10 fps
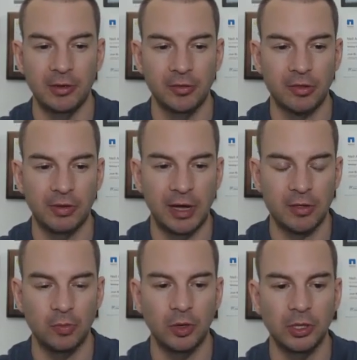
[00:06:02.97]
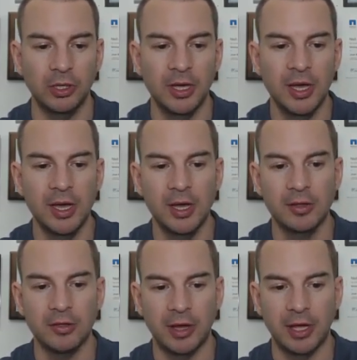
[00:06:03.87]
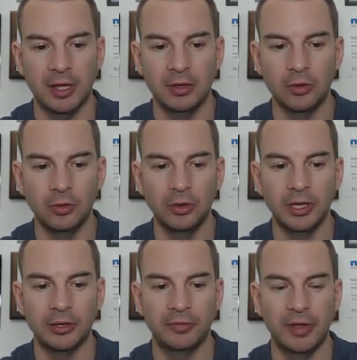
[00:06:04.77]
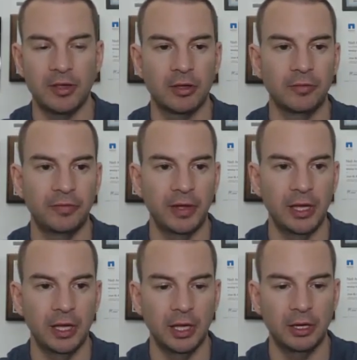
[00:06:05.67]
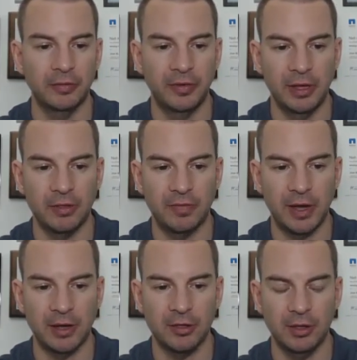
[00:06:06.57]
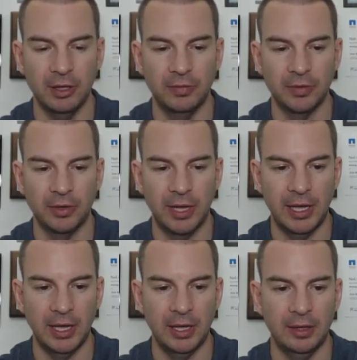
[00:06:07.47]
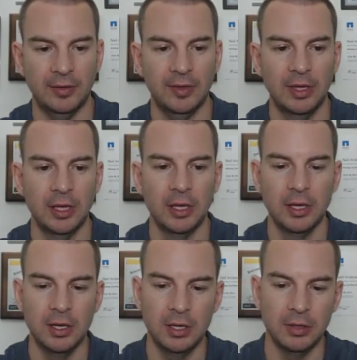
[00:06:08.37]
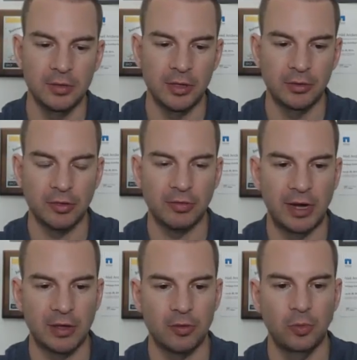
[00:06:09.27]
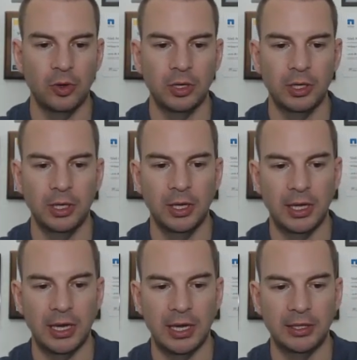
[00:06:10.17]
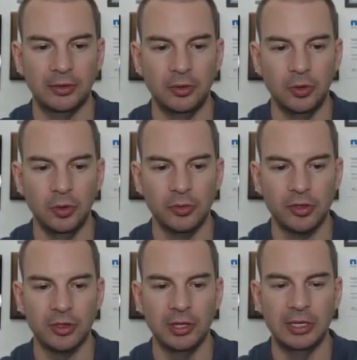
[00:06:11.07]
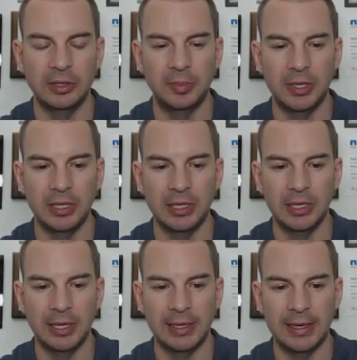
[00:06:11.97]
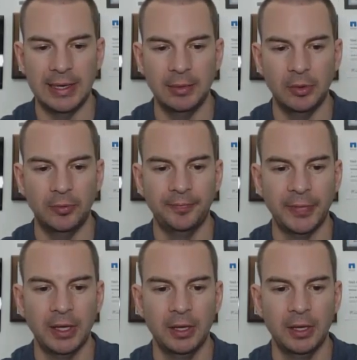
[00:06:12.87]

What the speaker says: 0/1. So I can go to interface config, interface fast Ethernet 0/1, and no CDP enable.